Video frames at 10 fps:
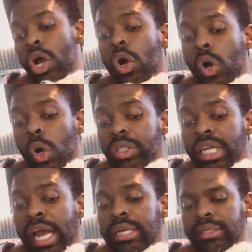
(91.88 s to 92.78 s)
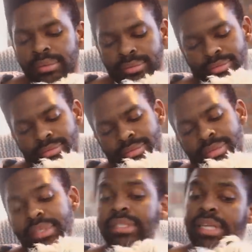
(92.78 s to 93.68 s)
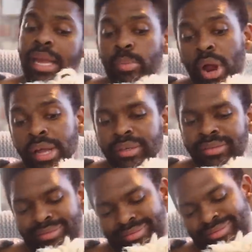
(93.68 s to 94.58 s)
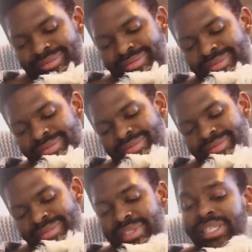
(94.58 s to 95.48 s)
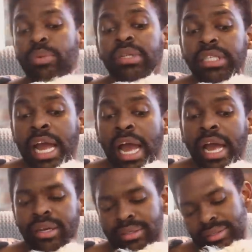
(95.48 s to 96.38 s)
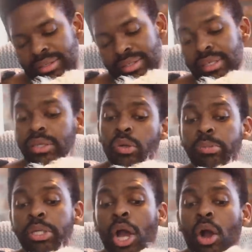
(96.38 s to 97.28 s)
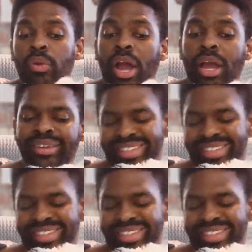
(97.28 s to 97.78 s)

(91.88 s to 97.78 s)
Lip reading: Hold tight, stay bright, stick with dad, it'll be all right.